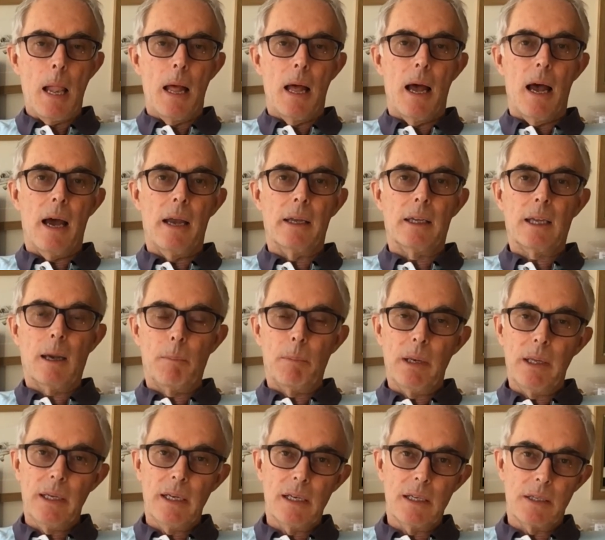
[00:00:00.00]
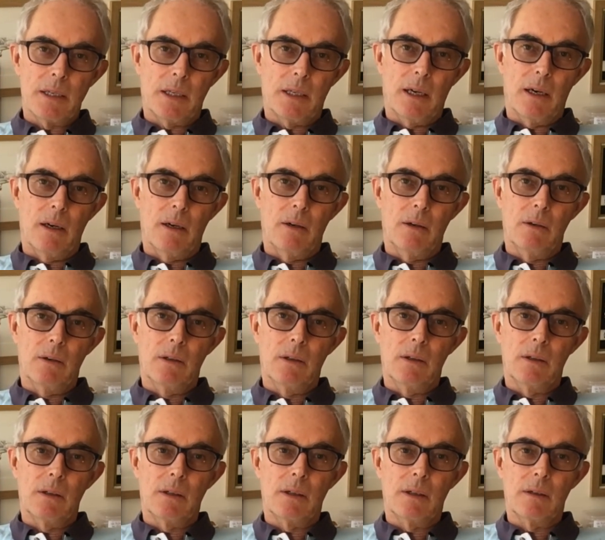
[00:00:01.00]
And a couple of years ago,
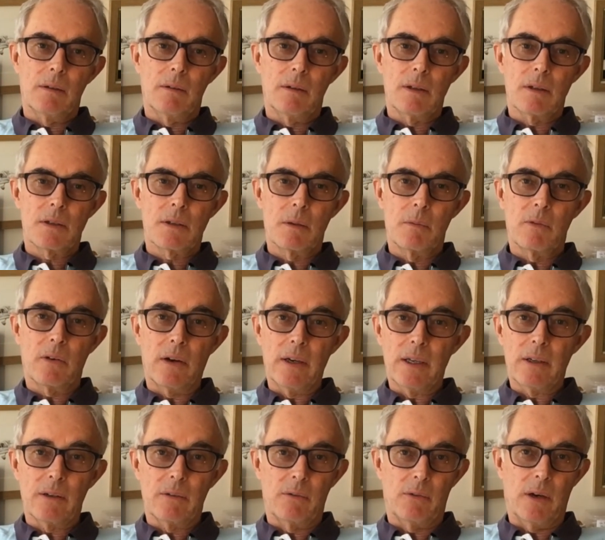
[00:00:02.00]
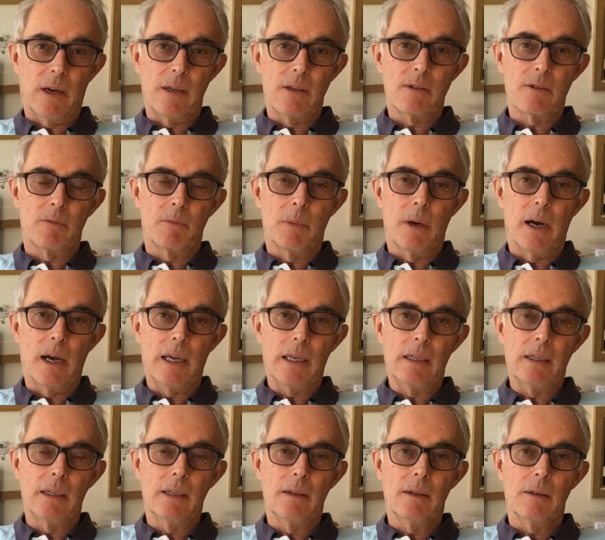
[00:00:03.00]
some very good friends of
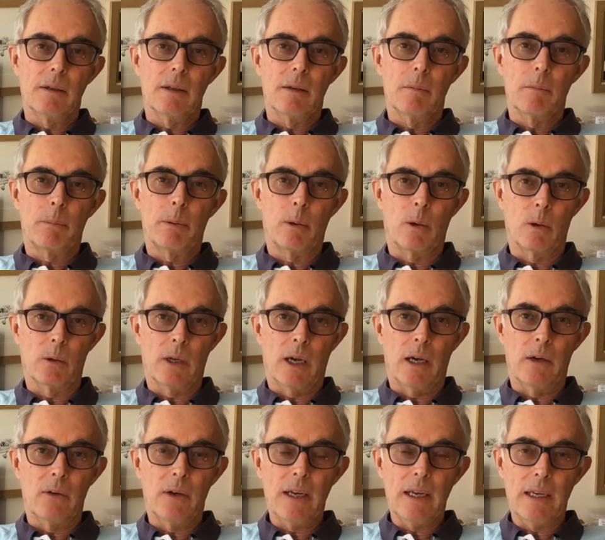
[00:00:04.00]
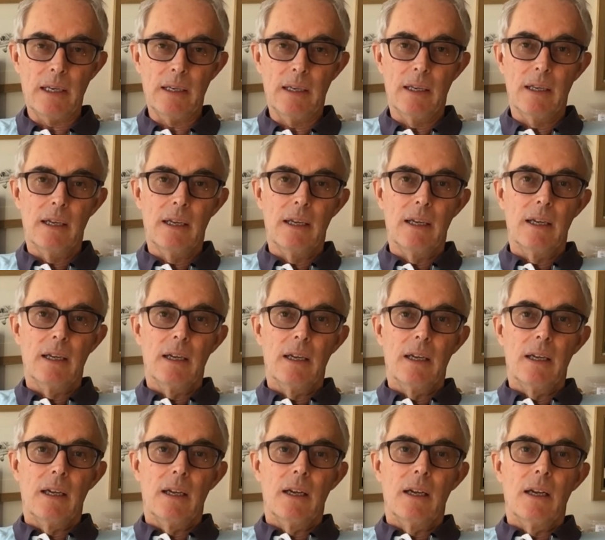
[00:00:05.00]
mine, Paul and Irene,
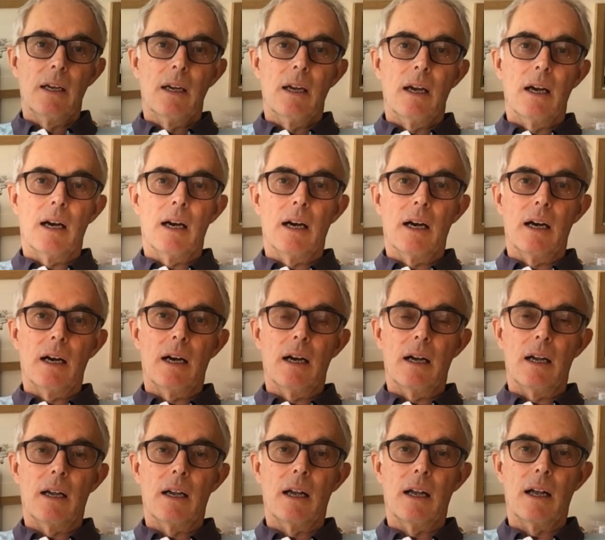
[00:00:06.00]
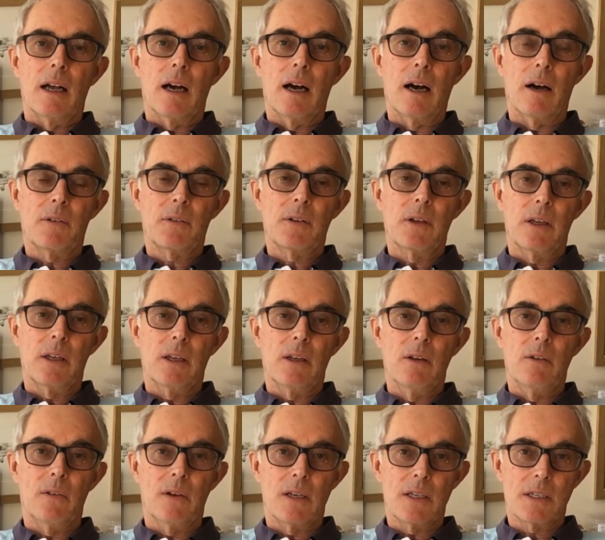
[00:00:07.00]
after
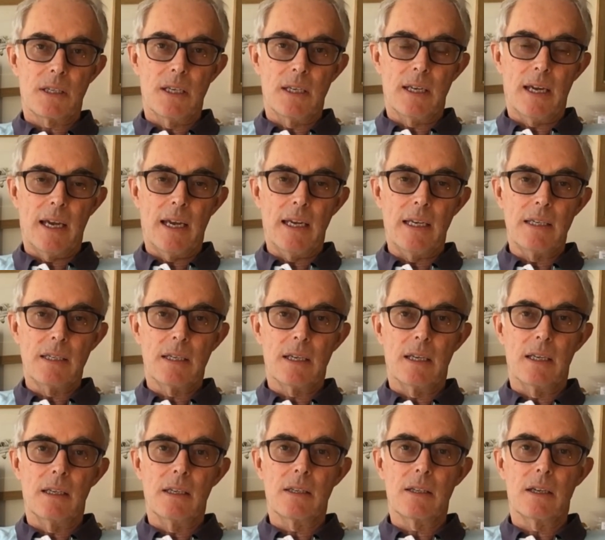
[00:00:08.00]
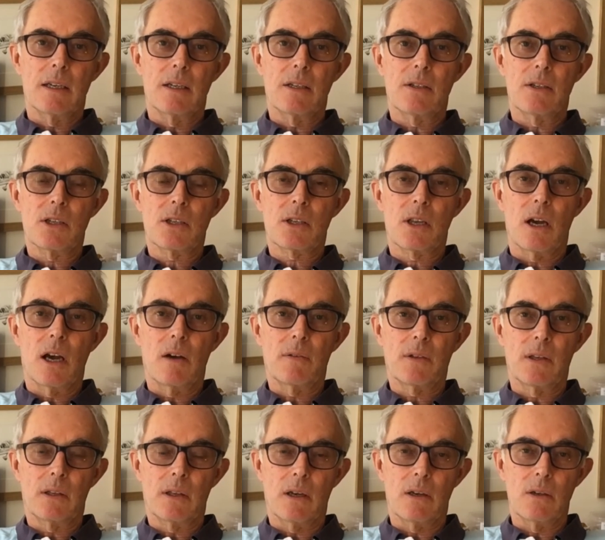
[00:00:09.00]
university days and just
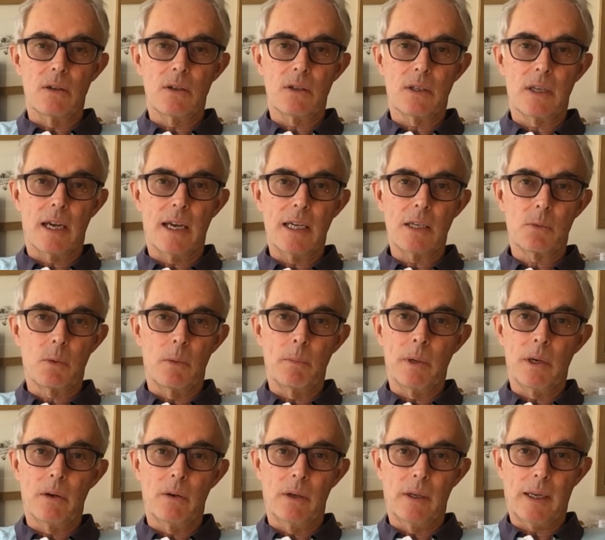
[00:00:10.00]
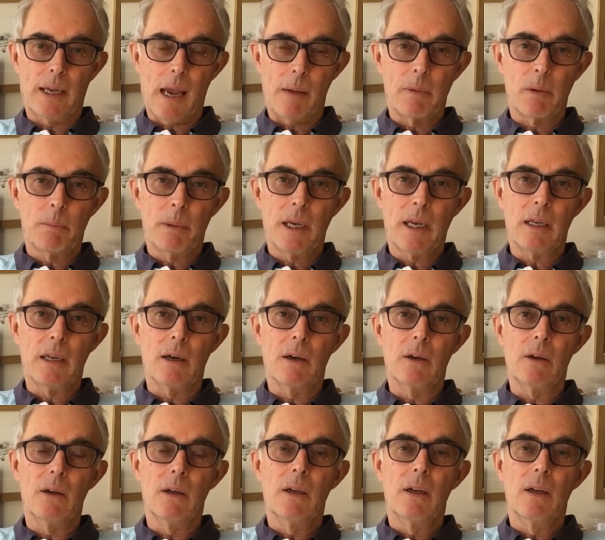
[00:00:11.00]
after those days when we were in Cabapino,